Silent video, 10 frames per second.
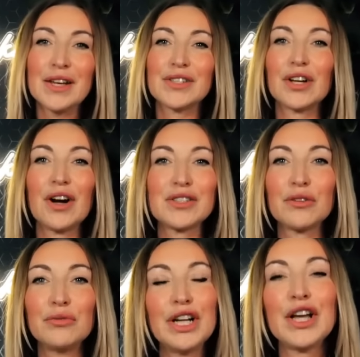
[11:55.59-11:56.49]
So guys, I
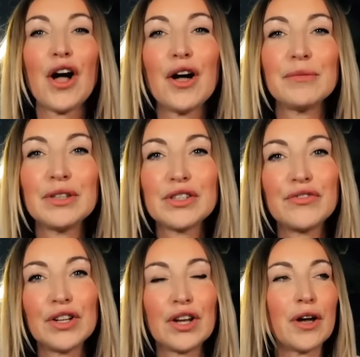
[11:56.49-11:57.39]
really hope that this
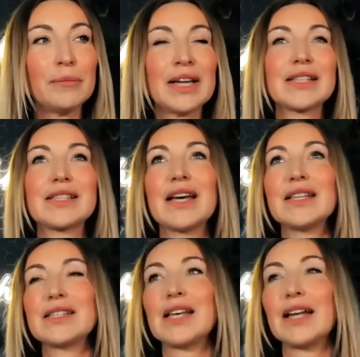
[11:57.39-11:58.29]
video makes
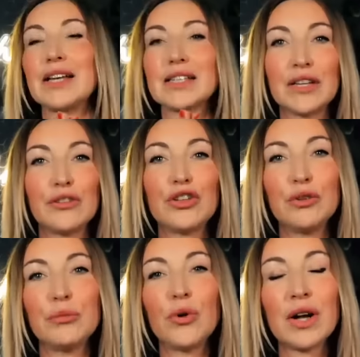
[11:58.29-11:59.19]
sense and has given
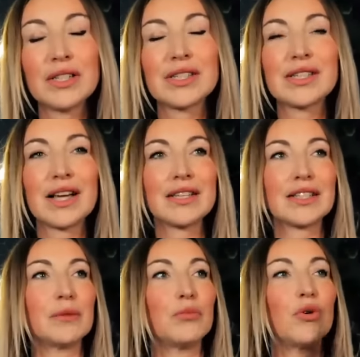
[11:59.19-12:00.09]
you more
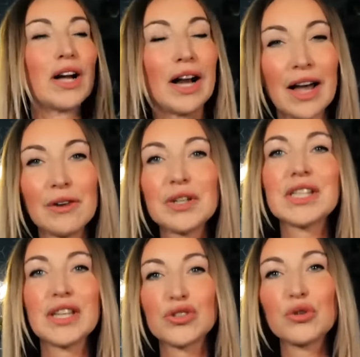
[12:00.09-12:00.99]
understanding and more
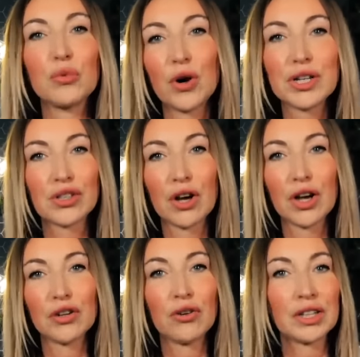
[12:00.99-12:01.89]
clarity into what is
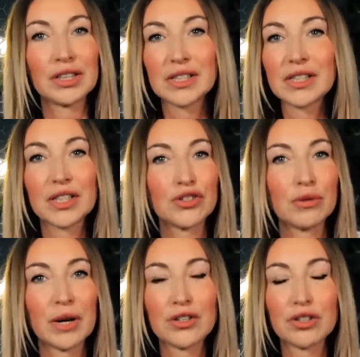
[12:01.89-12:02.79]
going on in this
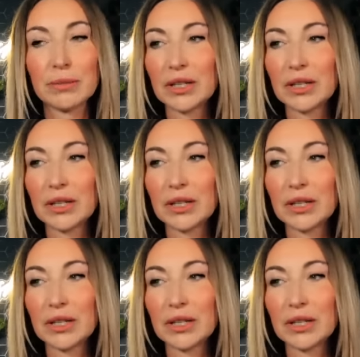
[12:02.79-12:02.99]
situation